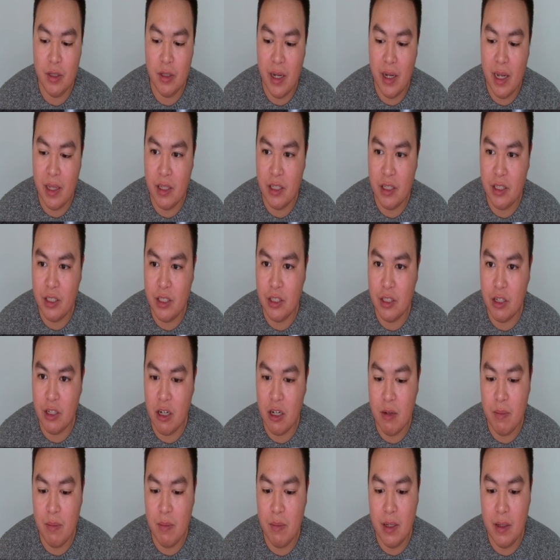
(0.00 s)
and this is going
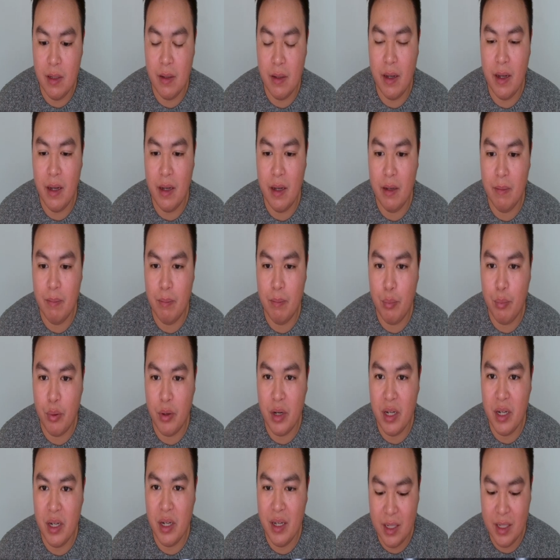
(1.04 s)
to be a
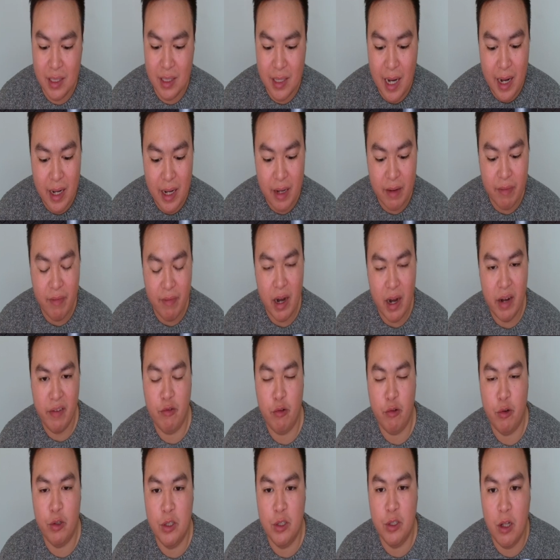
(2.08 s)
pretty exciting fight
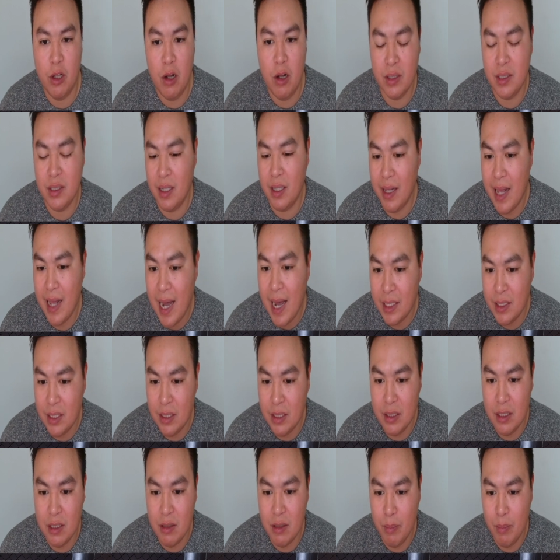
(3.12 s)
for as long as it
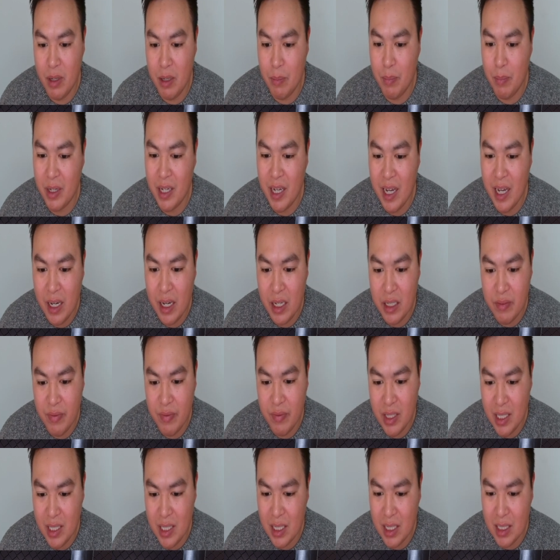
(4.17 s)
lasts. I mean, McKinney's
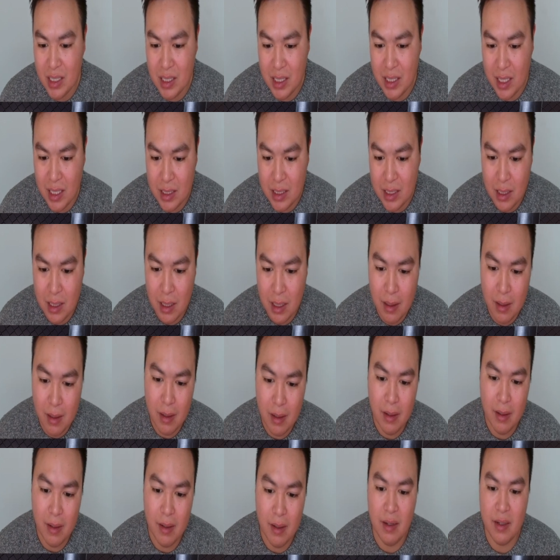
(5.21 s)
15-6. He's
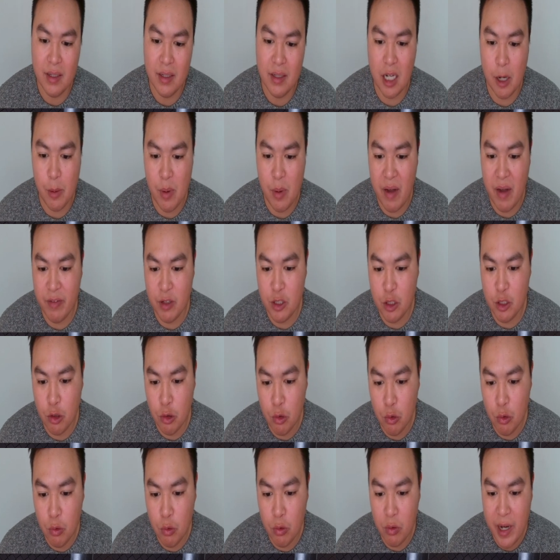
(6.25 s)
coming off of
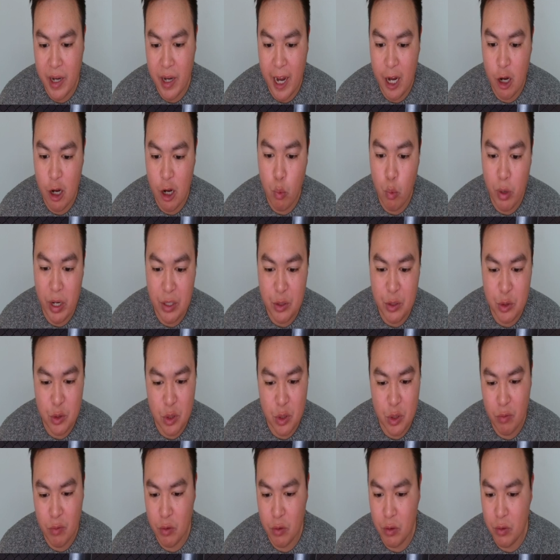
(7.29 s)
2 KO wins
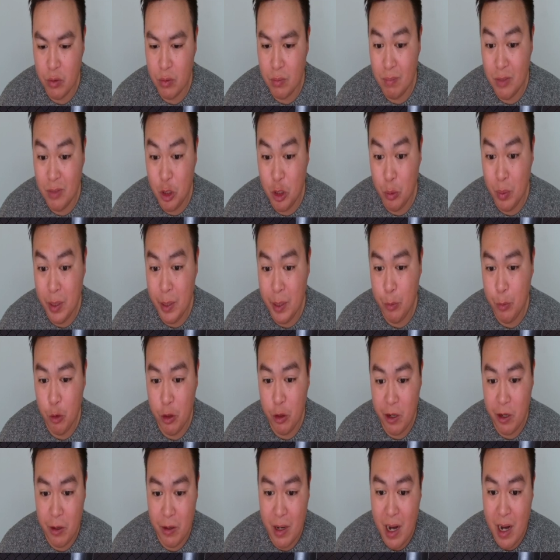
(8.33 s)
over 2 people
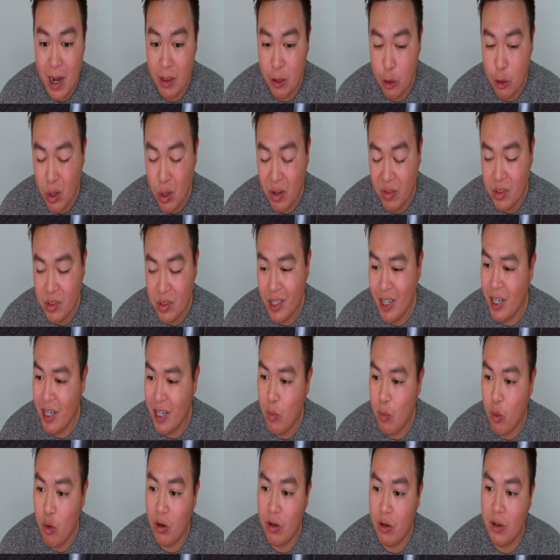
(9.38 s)
that are not in the UFC
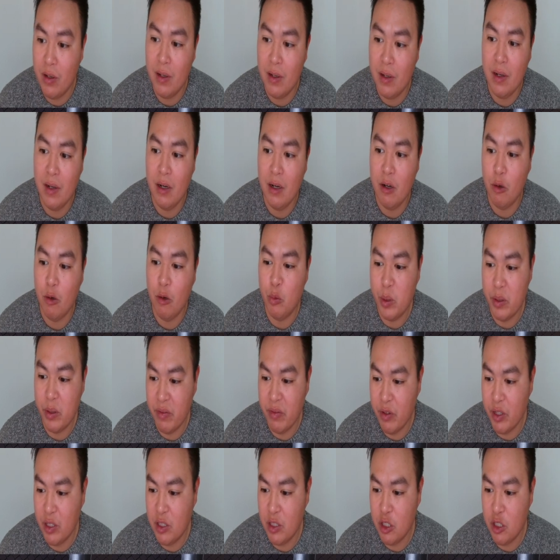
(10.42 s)
anymore.
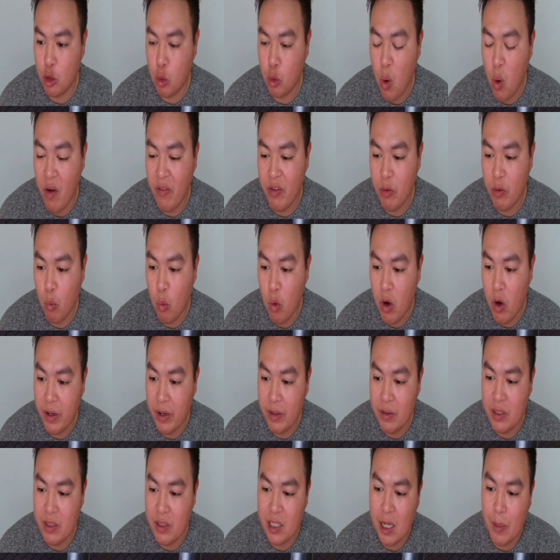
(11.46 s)
Ribovics
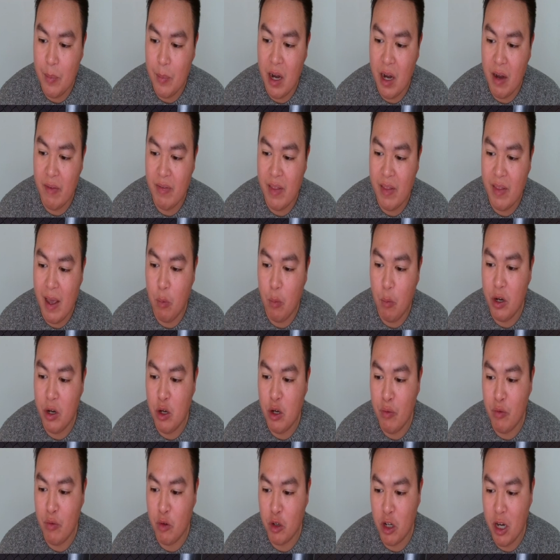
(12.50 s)
12-1. He's coming off that win
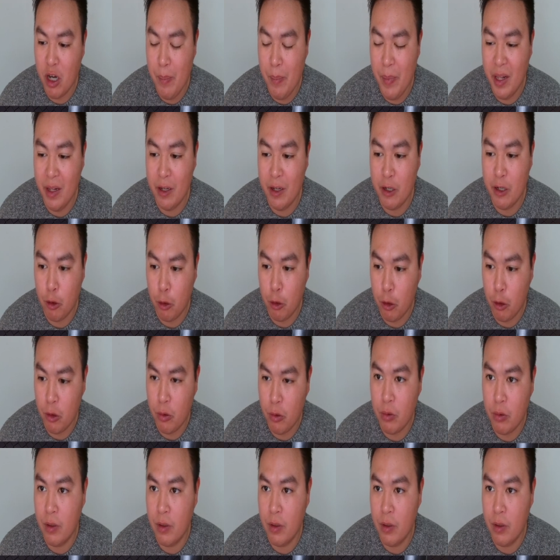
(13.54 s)
over Kamela Kirk.